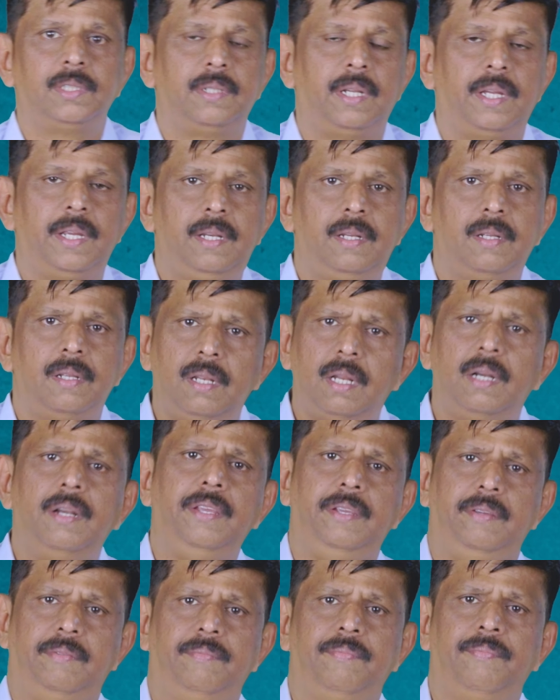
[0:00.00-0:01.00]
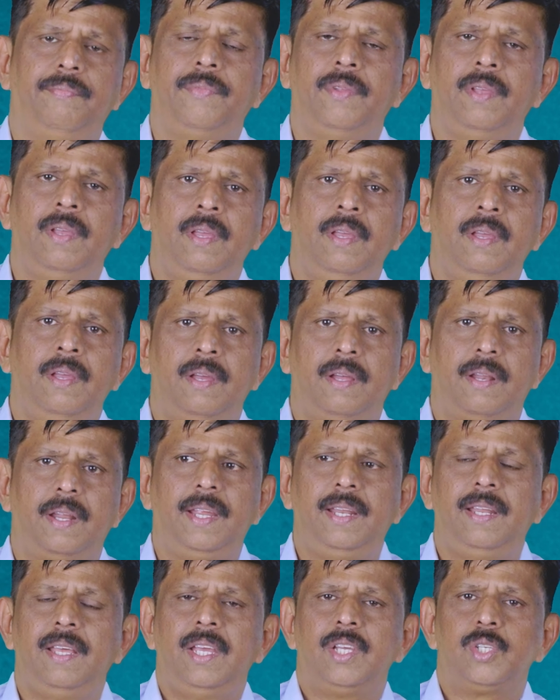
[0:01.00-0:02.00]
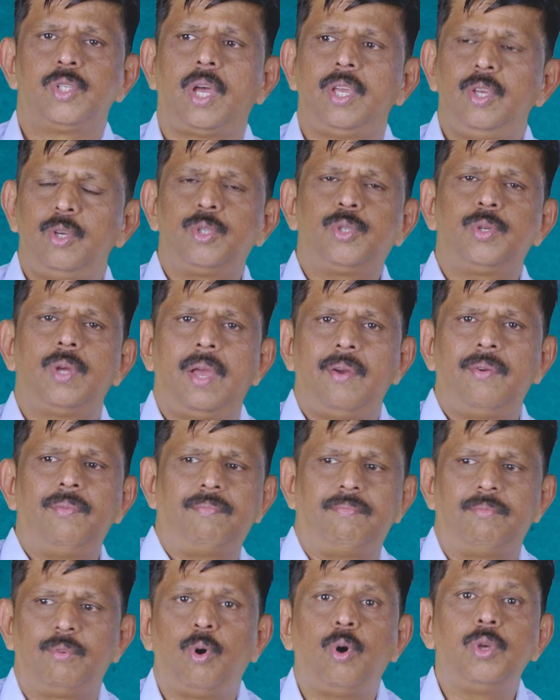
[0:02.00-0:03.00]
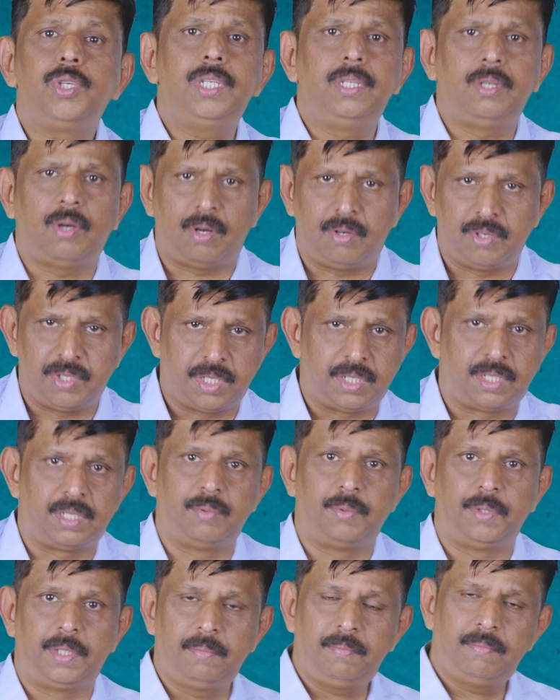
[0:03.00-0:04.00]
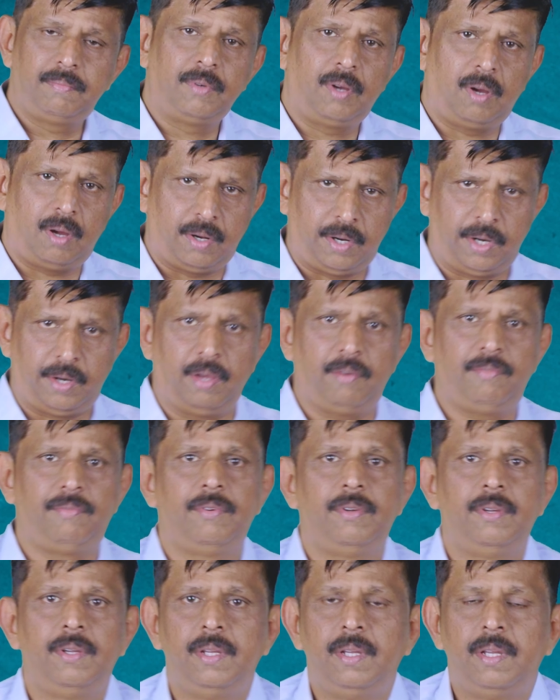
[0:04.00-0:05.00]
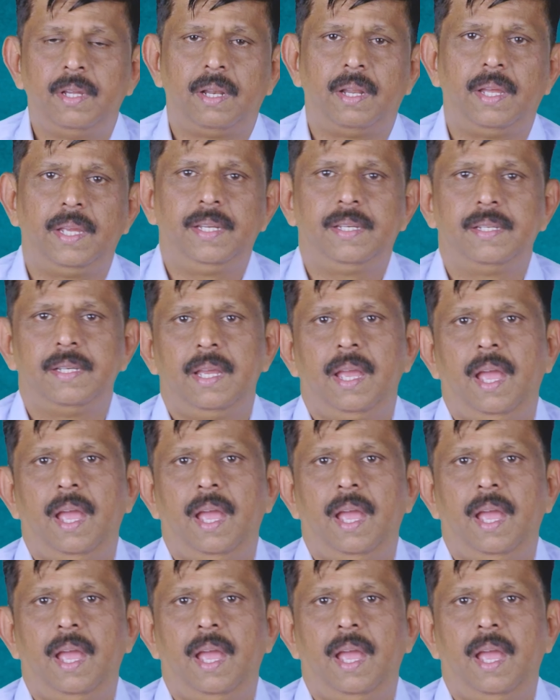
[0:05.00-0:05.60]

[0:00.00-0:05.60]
right? Learning, right? So I used to have coaching conversation with him on and off, right?